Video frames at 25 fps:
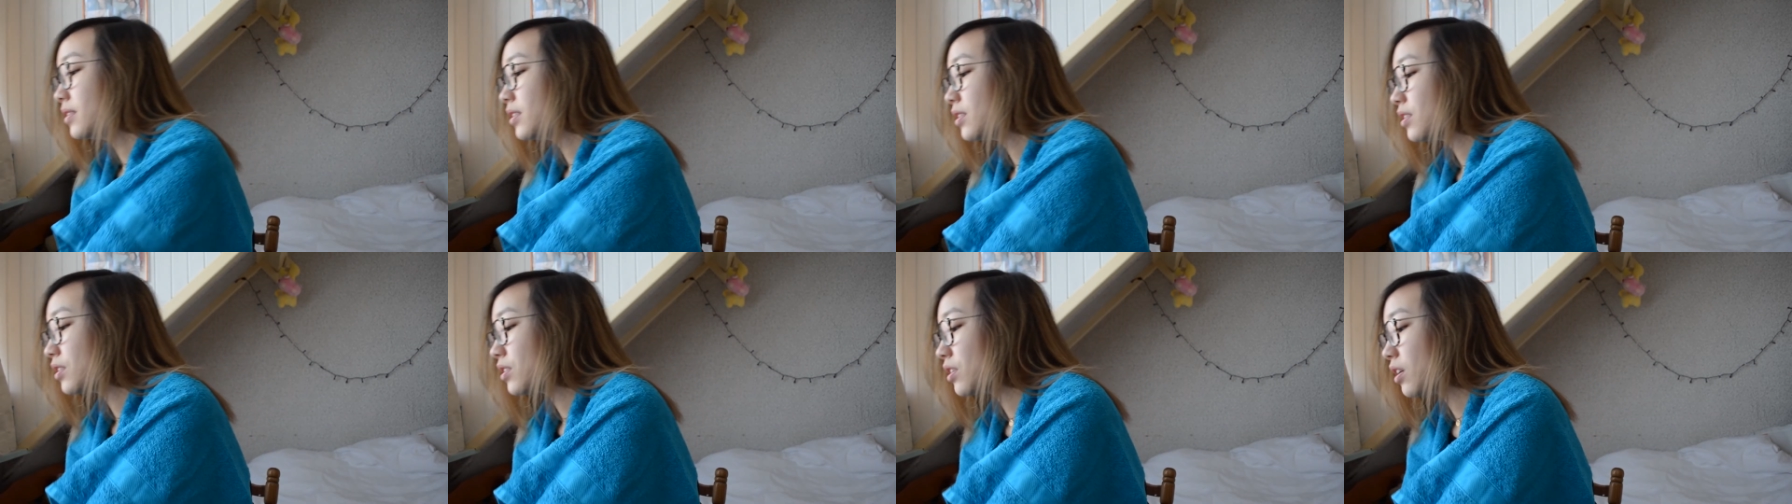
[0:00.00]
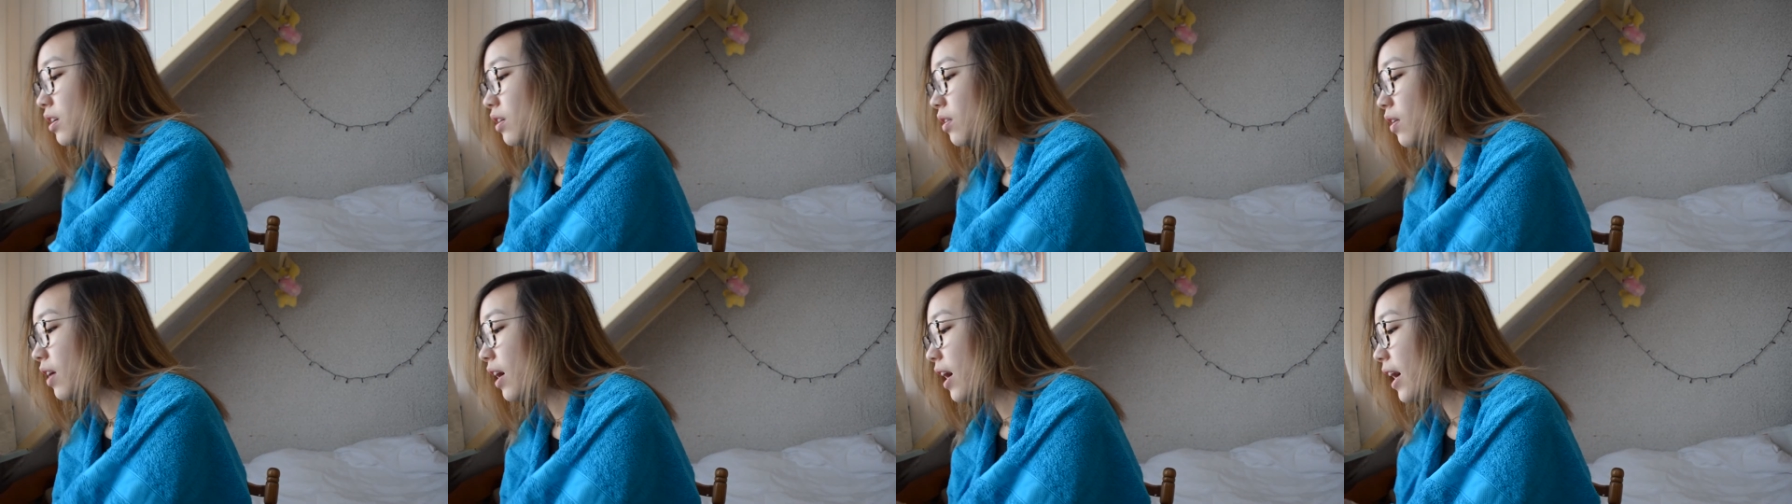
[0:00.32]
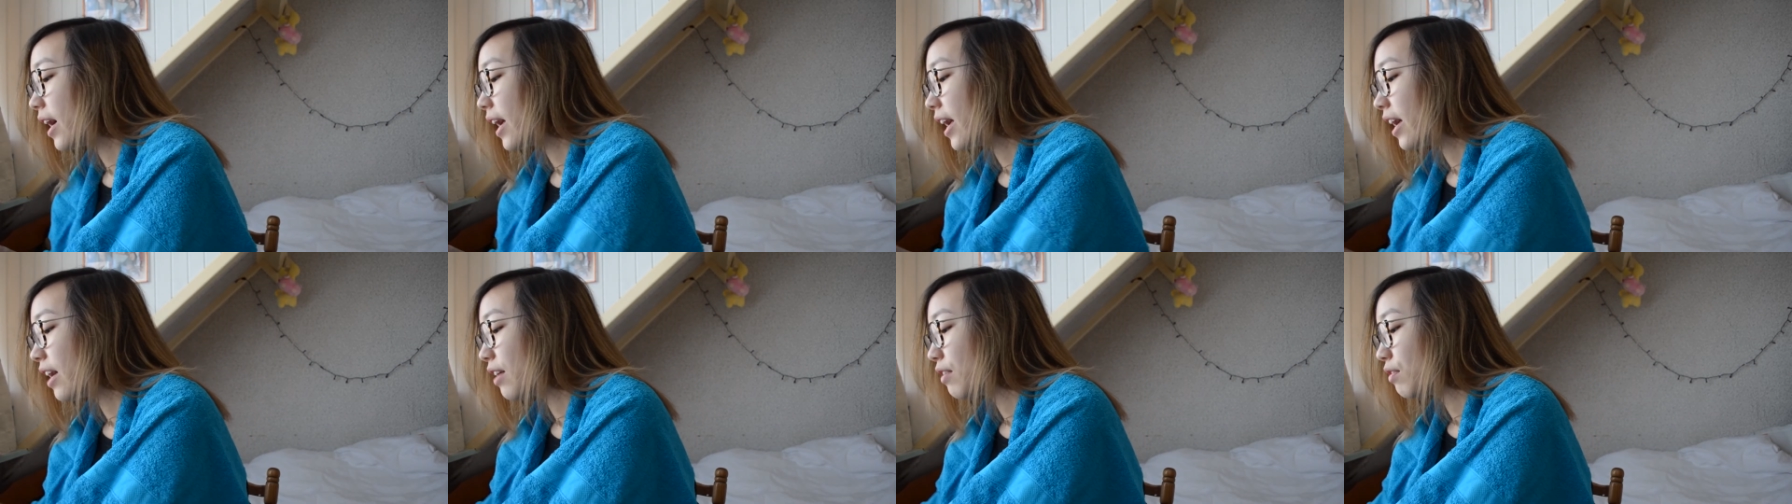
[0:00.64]
So
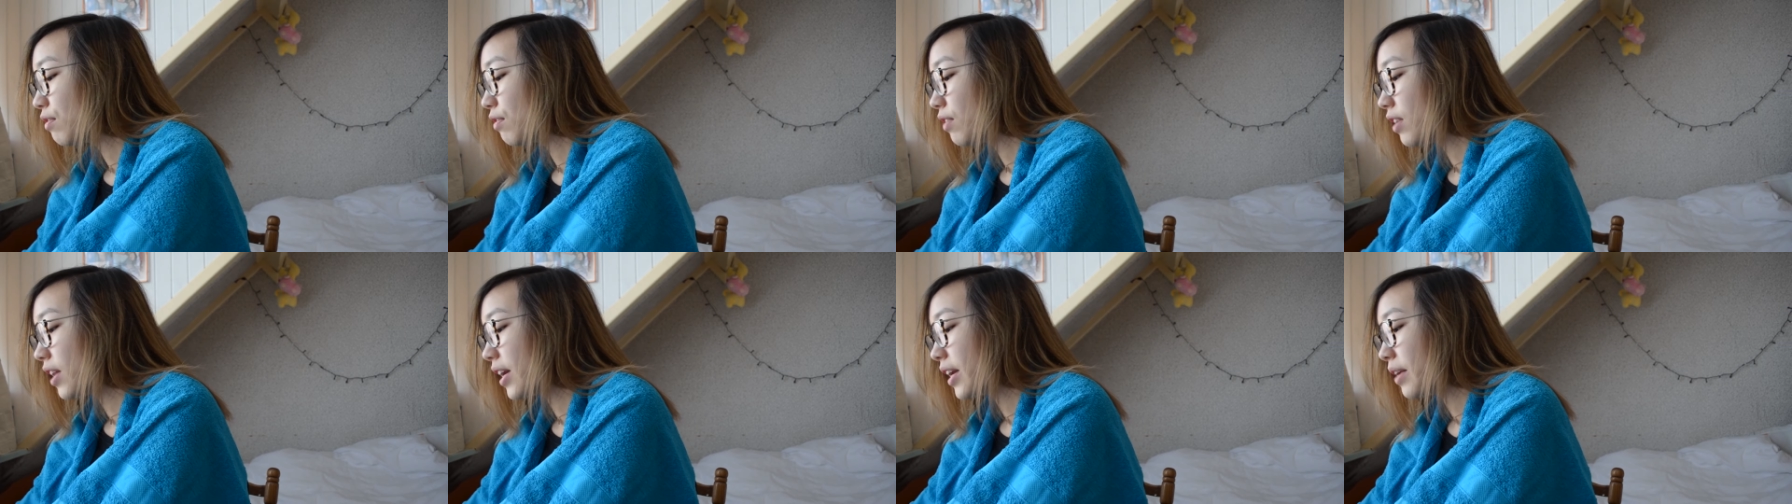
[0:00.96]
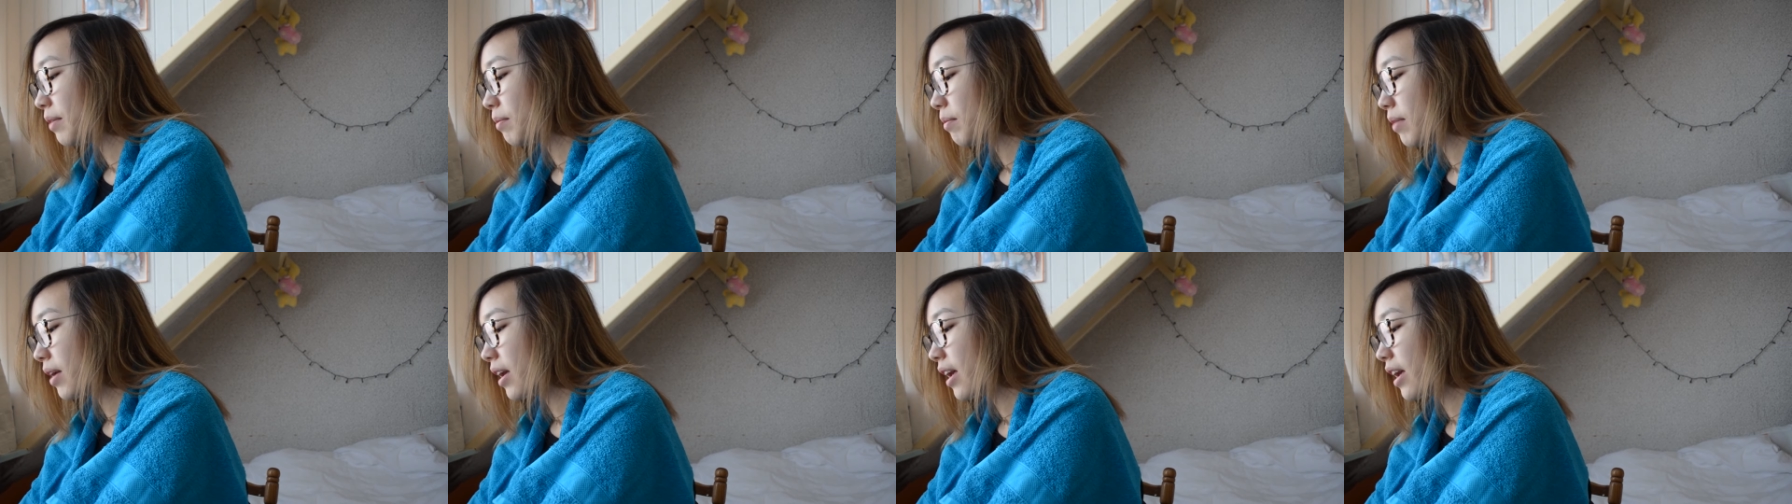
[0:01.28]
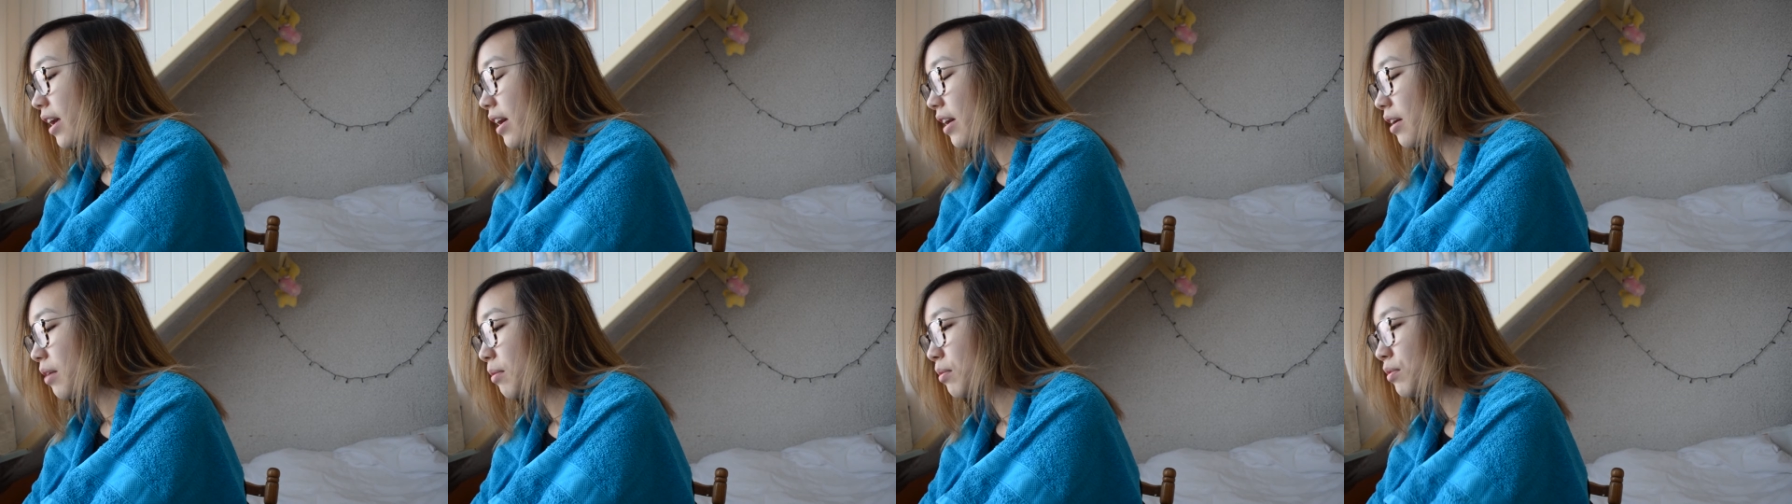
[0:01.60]
I have lightened my
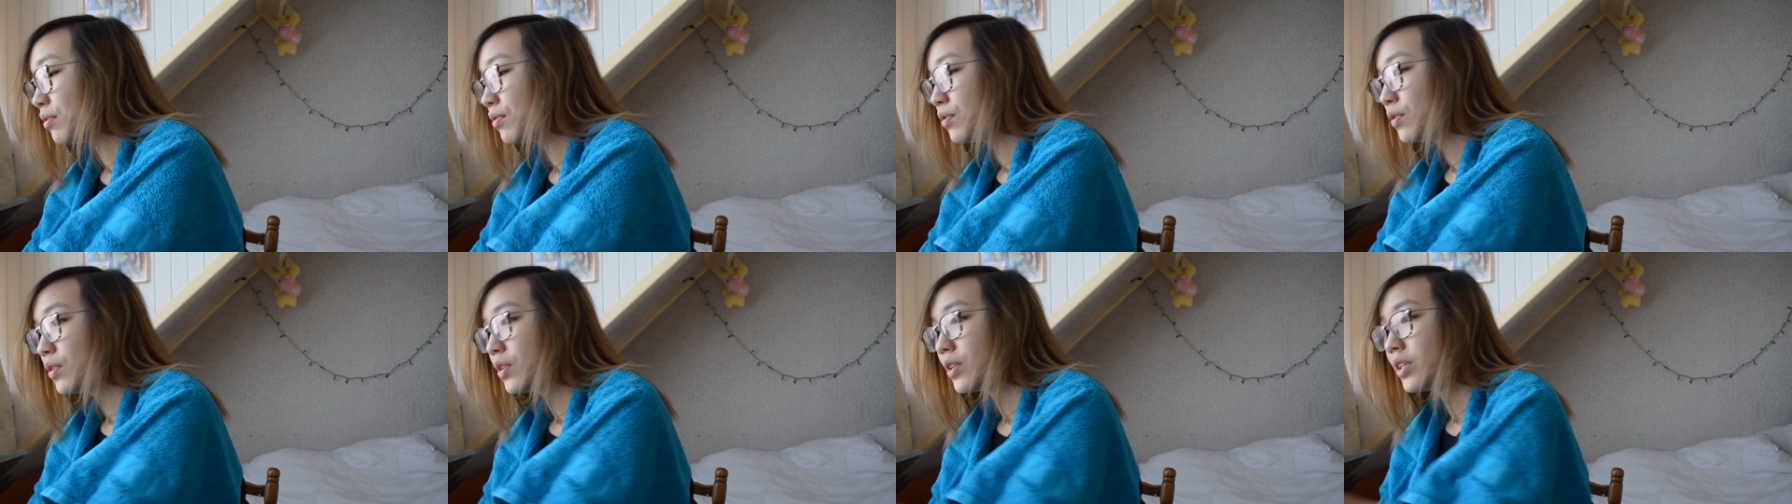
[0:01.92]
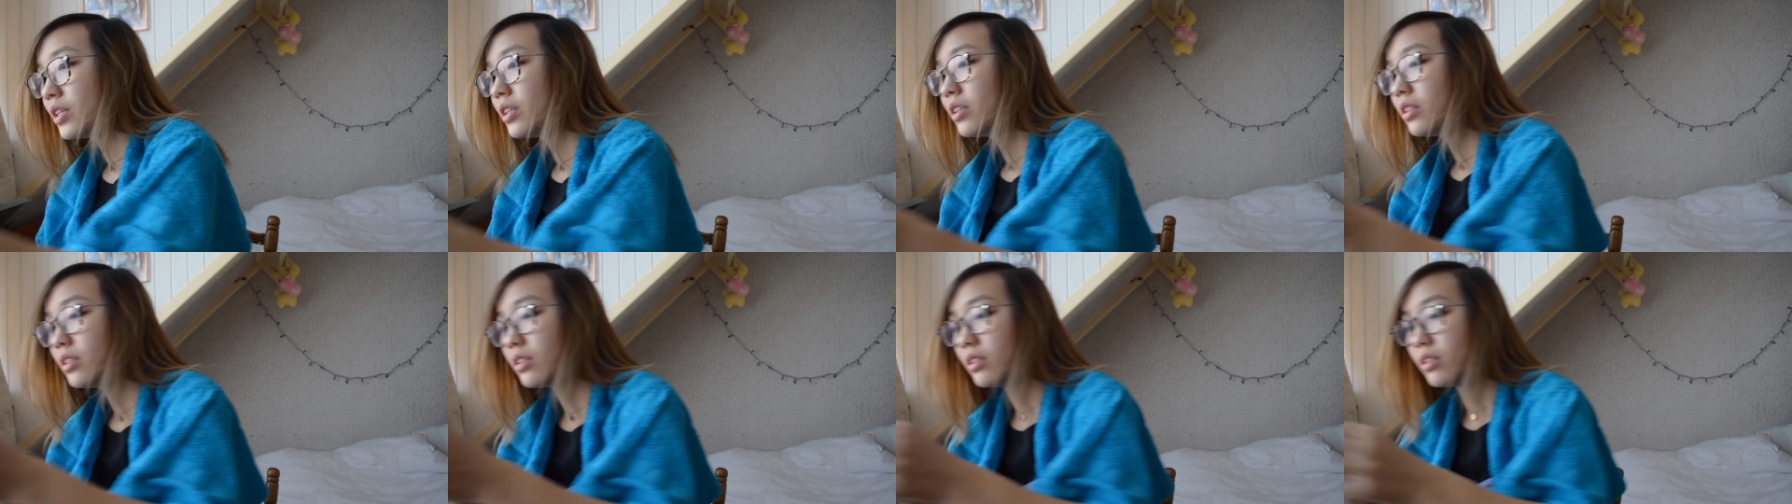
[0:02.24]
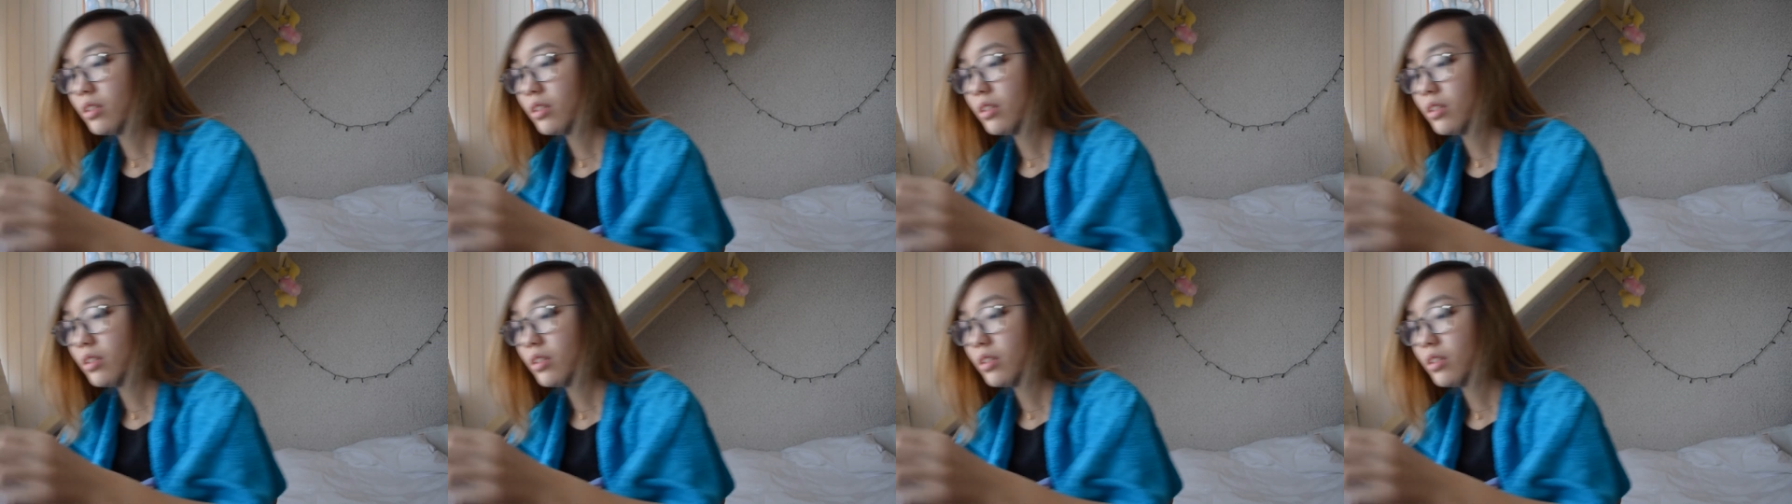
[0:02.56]
hair before,